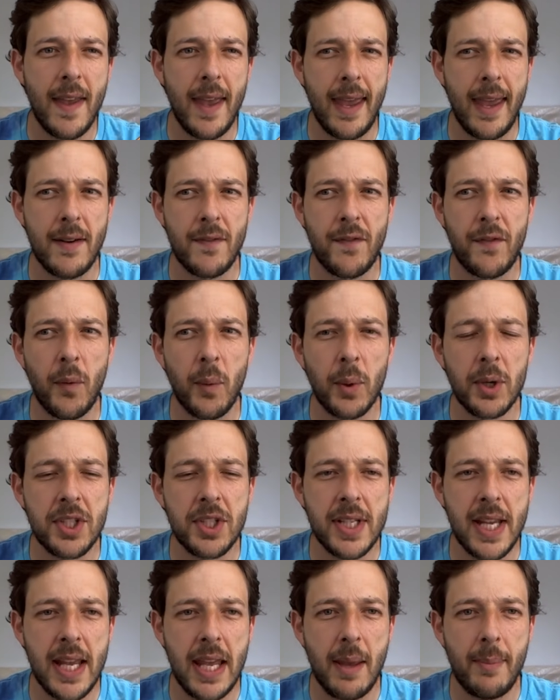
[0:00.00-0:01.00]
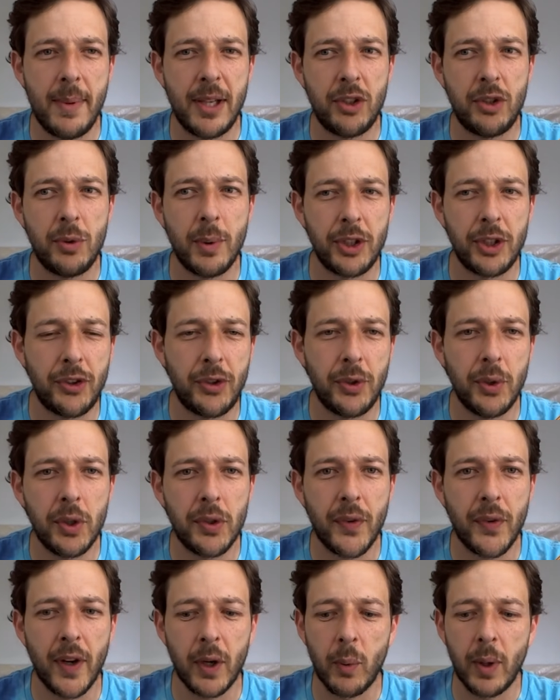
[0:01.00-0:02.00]
and forced him into a
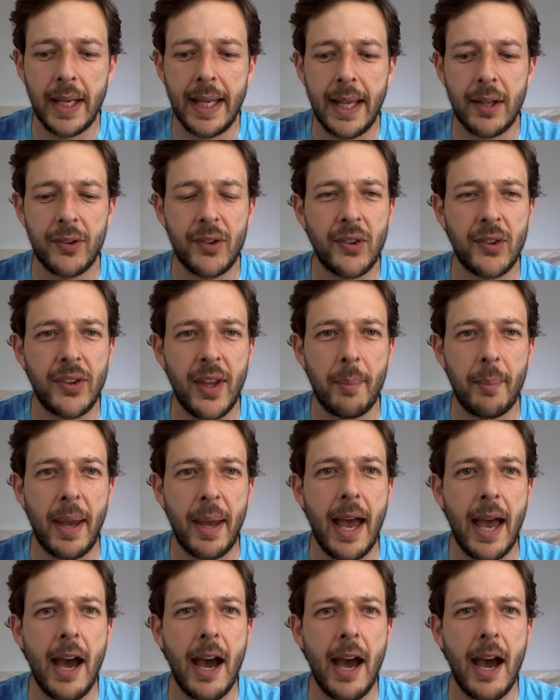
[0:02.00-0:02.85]
Zugzwang where he has to step